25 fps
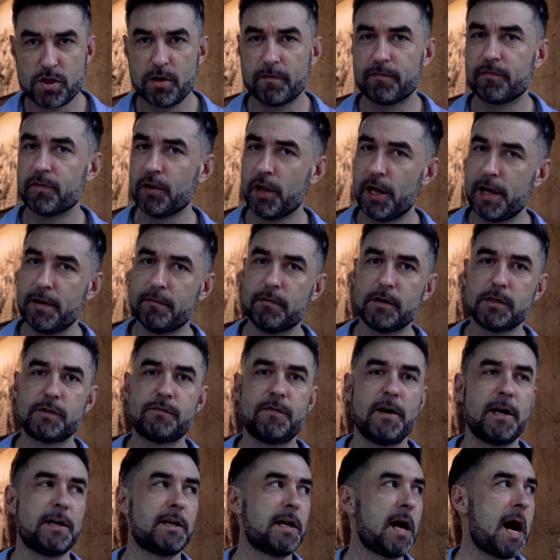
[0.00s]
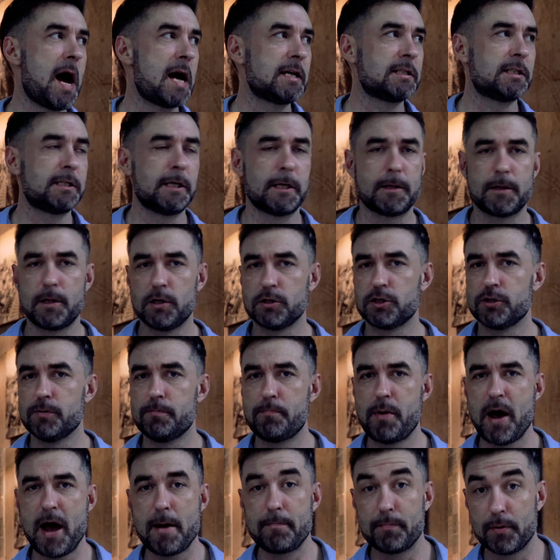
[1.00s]
the flavor is fantastic. There's
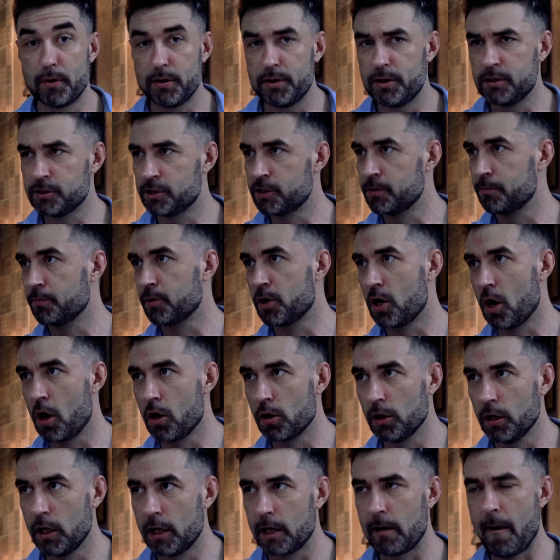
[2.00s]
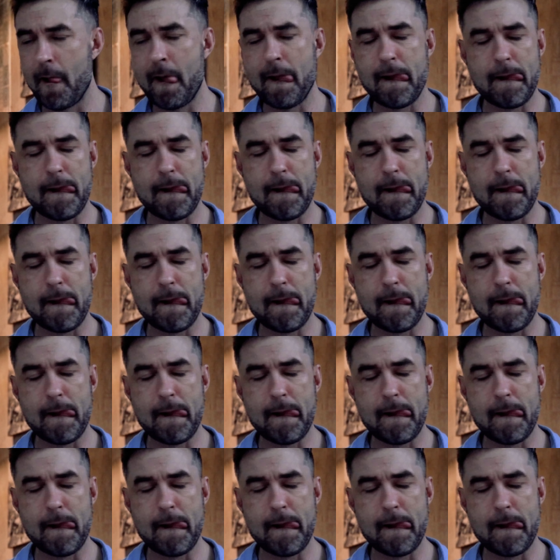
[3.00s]
some pepper, there's some garlic.